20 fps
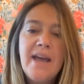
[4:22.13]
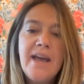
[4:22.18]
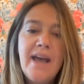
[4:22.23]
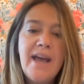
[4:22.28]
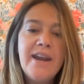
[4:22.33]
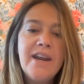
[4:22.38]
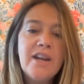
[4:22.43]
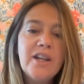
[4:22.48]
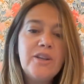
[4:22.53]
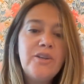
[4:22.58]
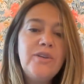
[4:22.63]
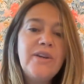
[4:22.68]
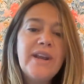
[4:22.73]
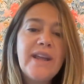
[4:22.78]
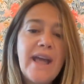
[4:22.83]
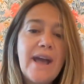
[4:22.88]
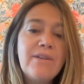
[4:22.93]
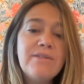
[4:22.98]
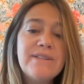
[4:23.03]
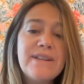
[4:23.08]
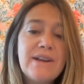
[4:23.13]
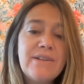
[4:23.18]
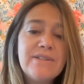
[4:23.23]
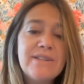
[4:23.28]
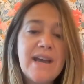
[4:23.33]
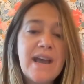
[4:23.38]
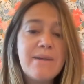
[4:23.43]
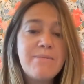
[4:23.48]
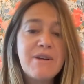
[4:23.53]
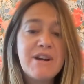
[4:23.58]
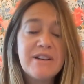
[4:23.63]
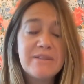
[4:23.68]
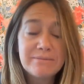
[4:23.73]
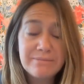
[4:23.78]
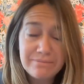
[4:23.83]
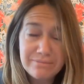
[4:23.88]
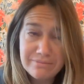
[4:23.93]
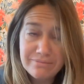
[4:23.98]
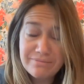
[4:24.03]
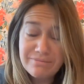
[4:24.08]
and include a countdown timer
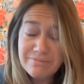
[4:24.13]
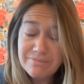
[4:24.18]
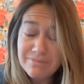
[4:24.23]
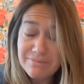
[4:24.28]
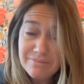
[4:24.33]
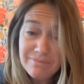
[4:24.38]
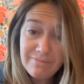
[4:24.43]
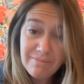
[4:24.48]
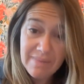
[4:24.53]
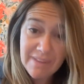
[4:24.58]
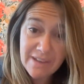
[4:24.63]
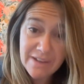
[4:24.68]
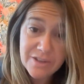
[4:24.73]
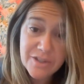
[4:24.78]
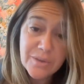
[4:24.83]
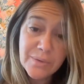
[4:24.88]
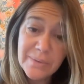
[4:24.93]
to